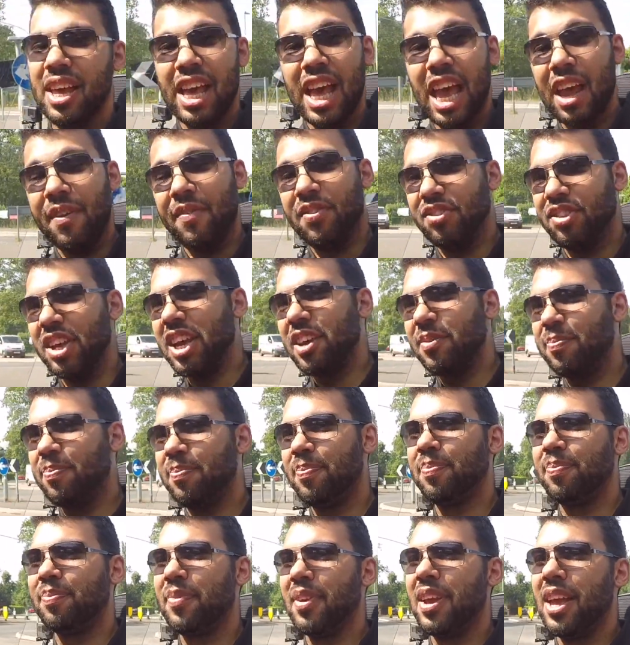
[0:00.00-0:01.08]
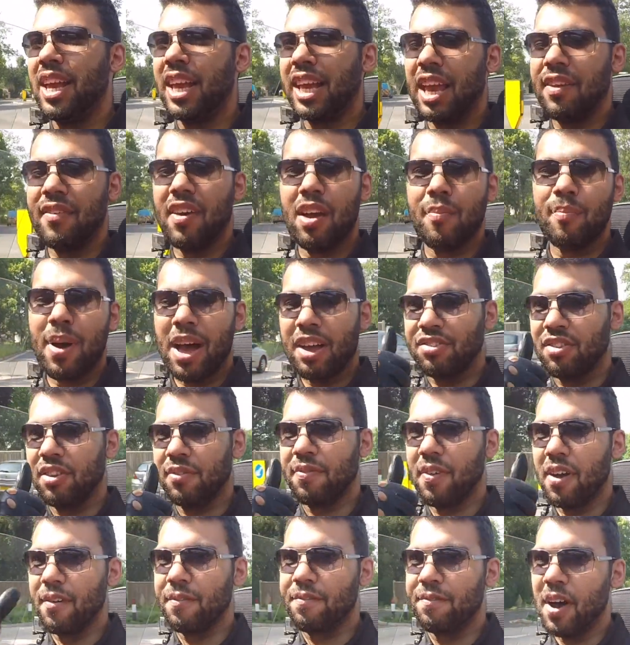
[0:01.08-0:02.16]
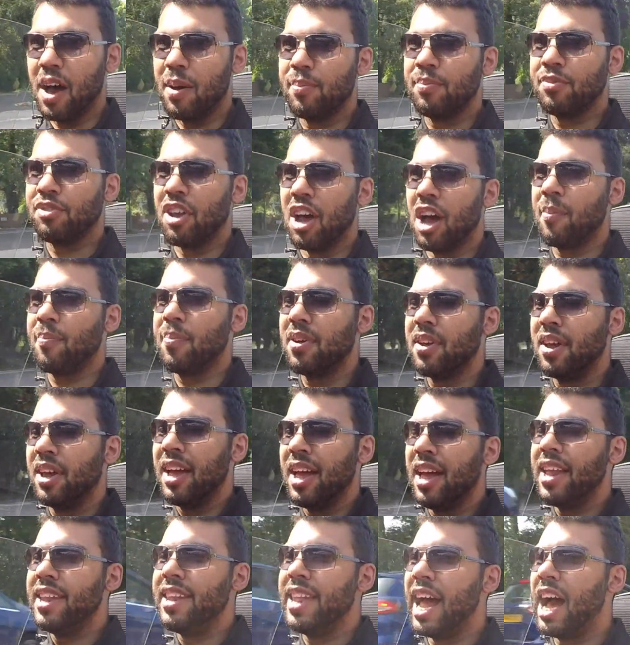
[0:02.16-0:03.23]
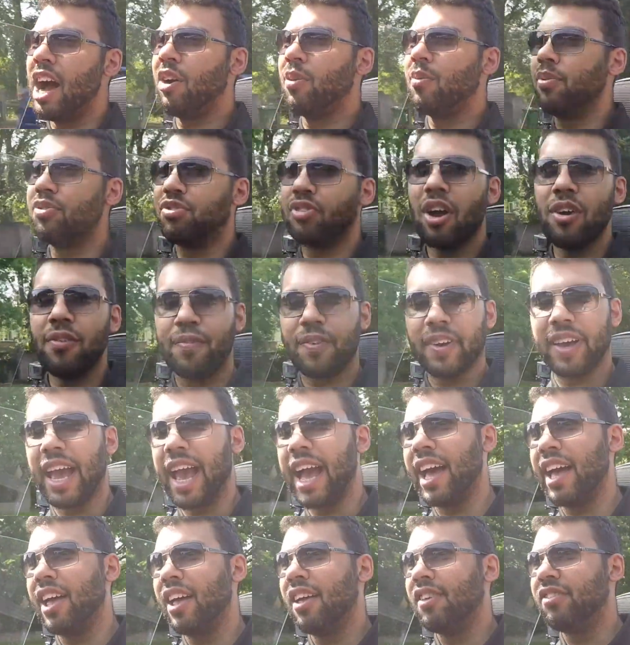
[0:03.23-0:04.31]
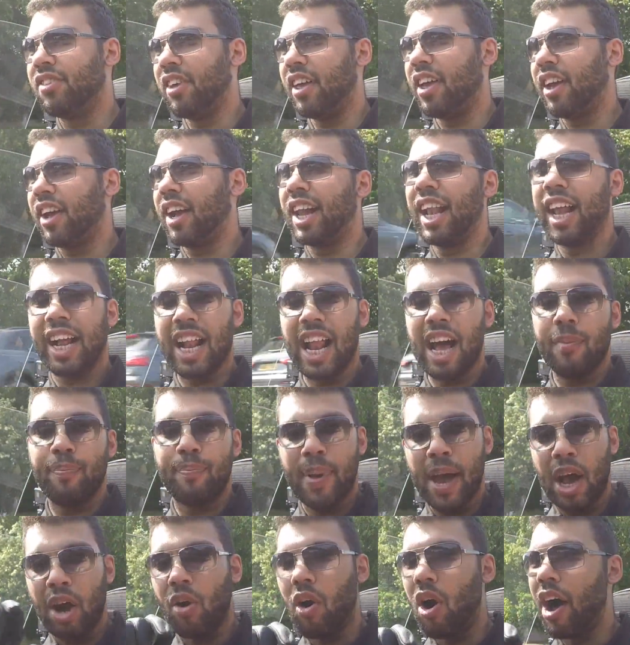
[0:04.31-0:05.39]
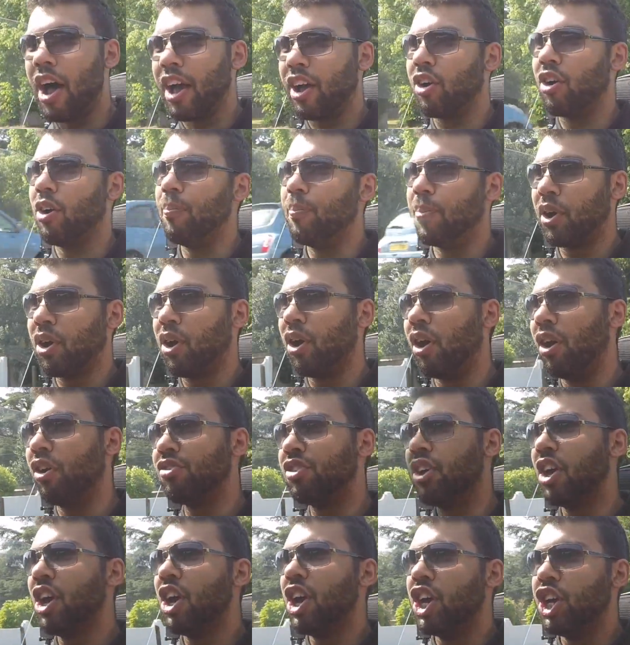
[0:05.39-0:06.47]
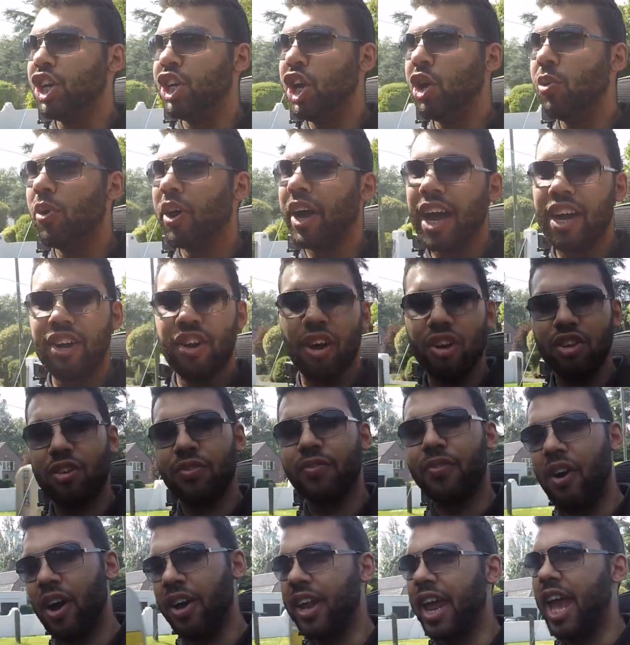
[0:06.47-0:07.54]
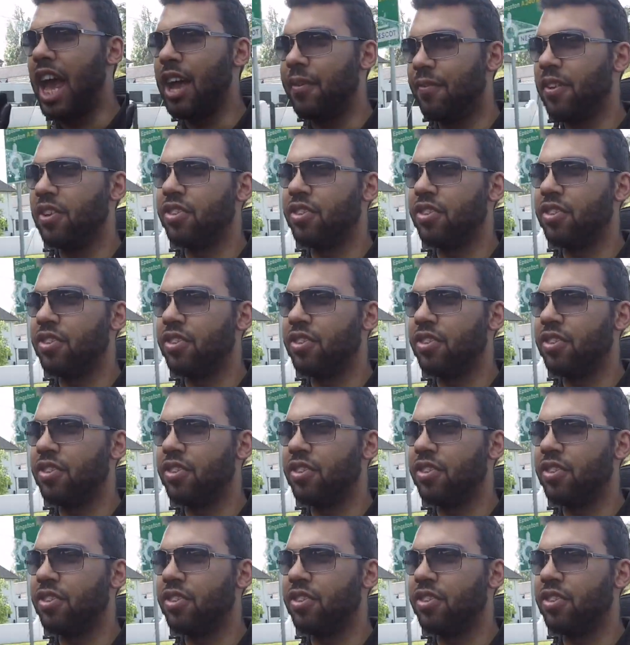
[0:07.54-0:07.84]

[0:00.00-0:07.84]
If you did, give it a massive thumbs up. Now, don't forget to click that bell icon because you will get notified every